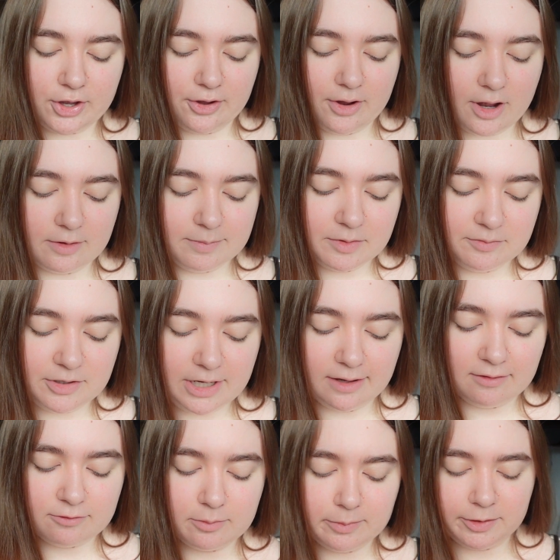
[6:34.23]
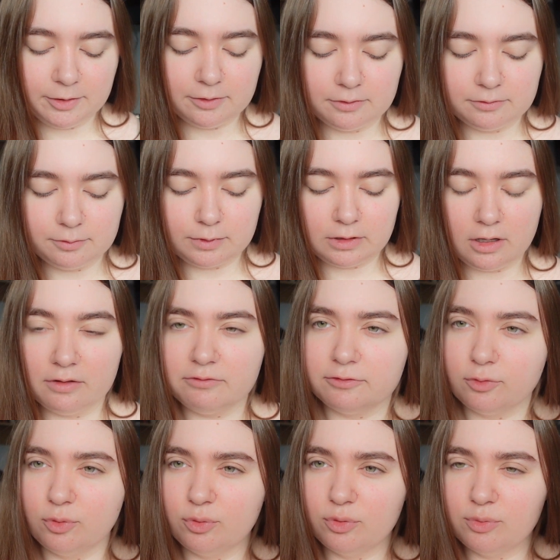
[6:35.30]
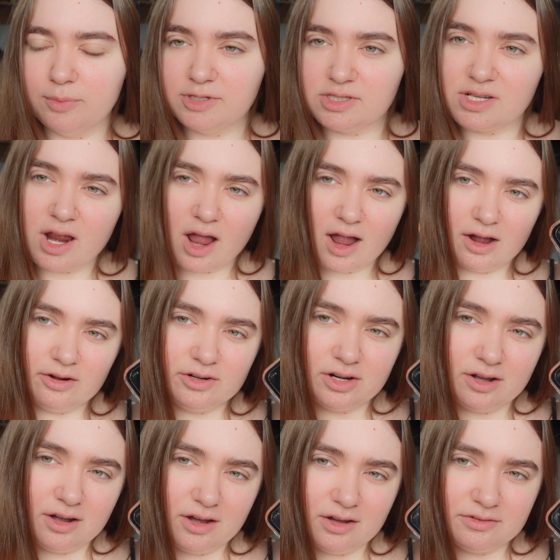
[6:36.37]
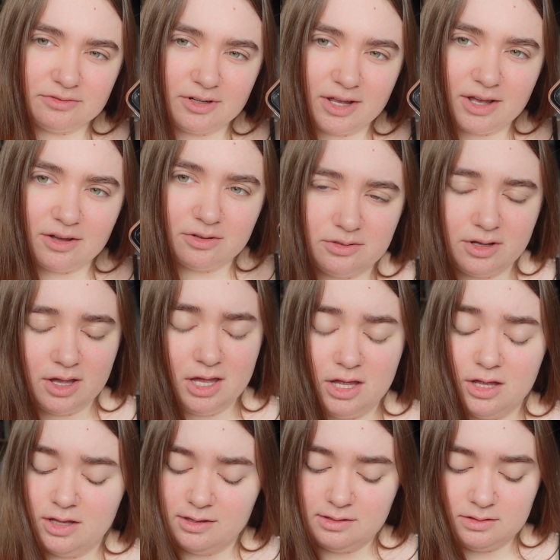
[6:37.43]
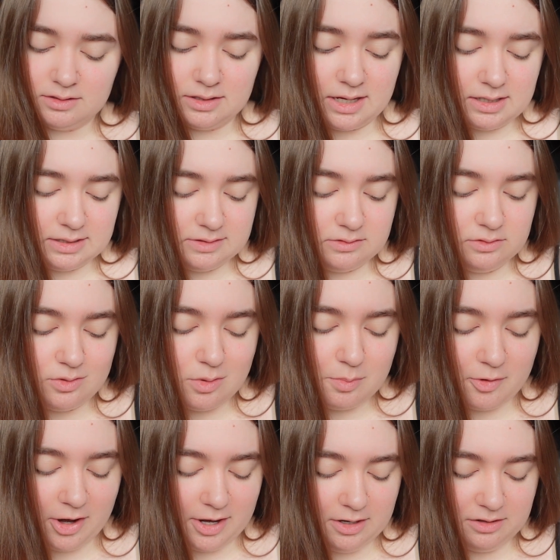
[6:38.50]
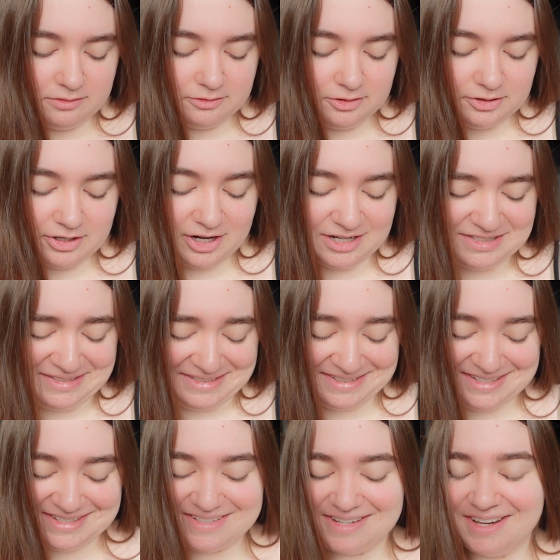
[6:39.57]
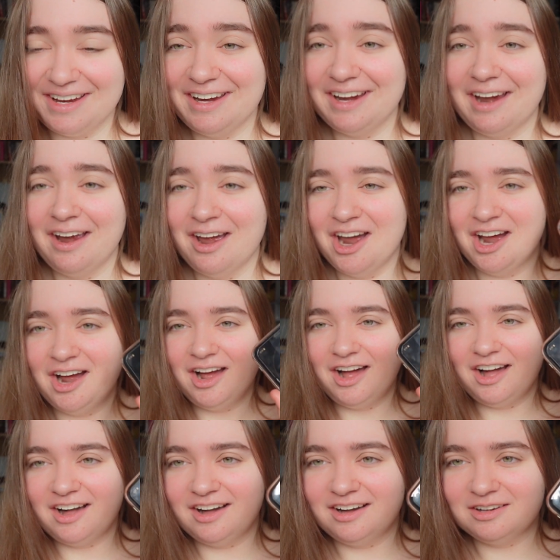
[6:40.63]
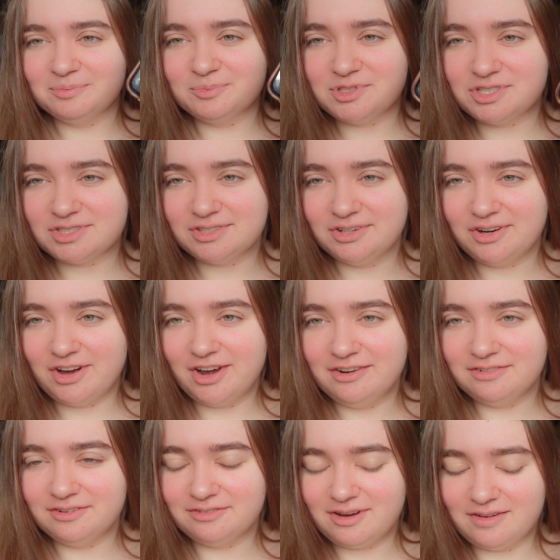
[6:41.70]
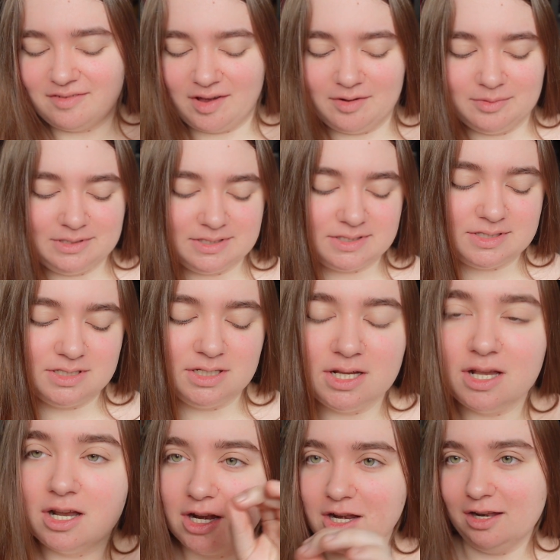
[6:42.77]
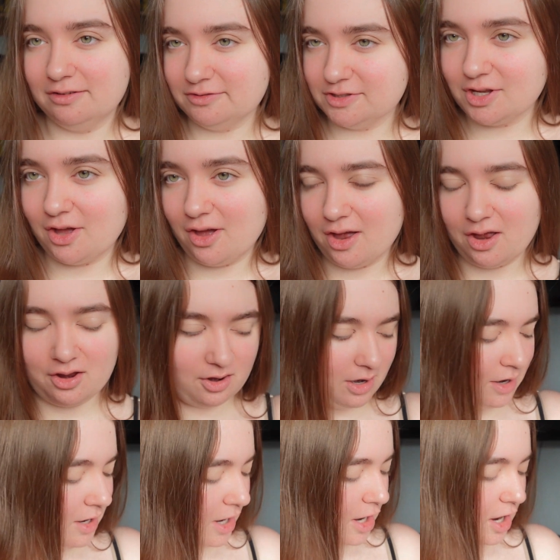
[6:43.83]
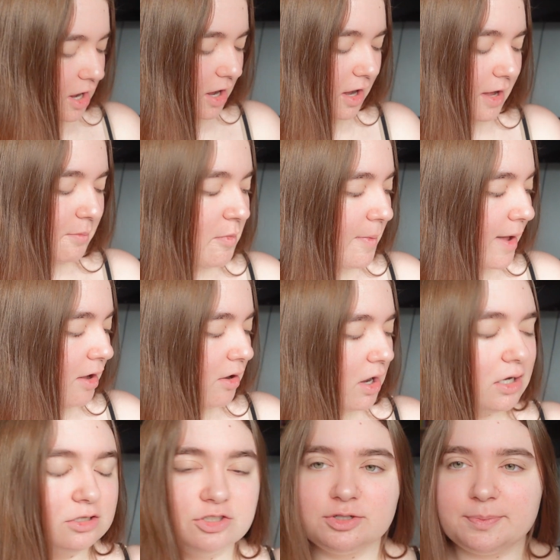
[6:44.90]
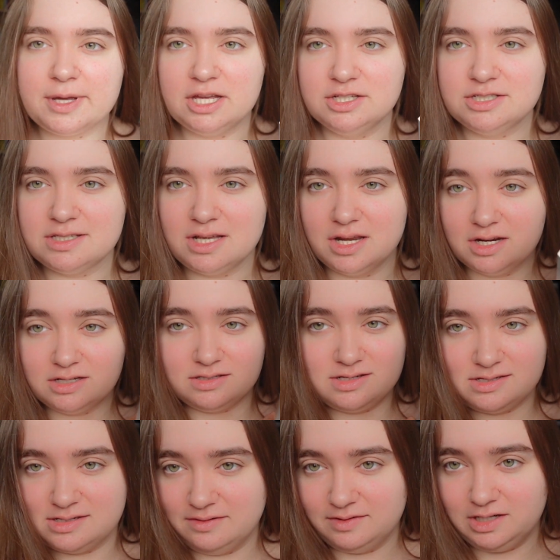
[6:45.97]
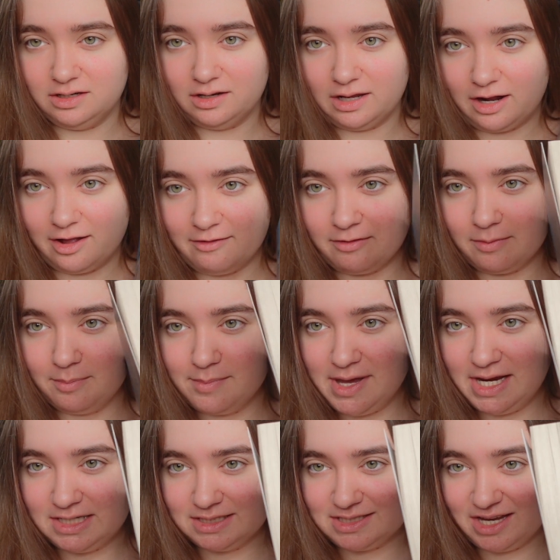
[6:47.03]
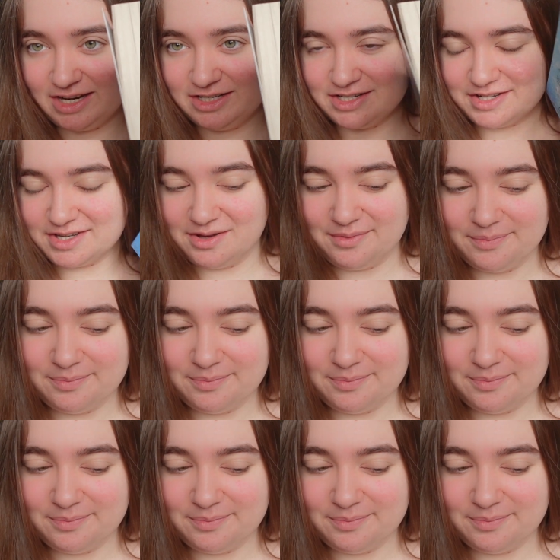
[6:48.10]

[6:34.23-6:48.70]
I've been reading From Lukov with Love for almost an hour and a half now. That is not bright enough for you guys to see. Just got over 5 hours left to go. I'm about 100 pages in. It doesn't even look like I've made a dent,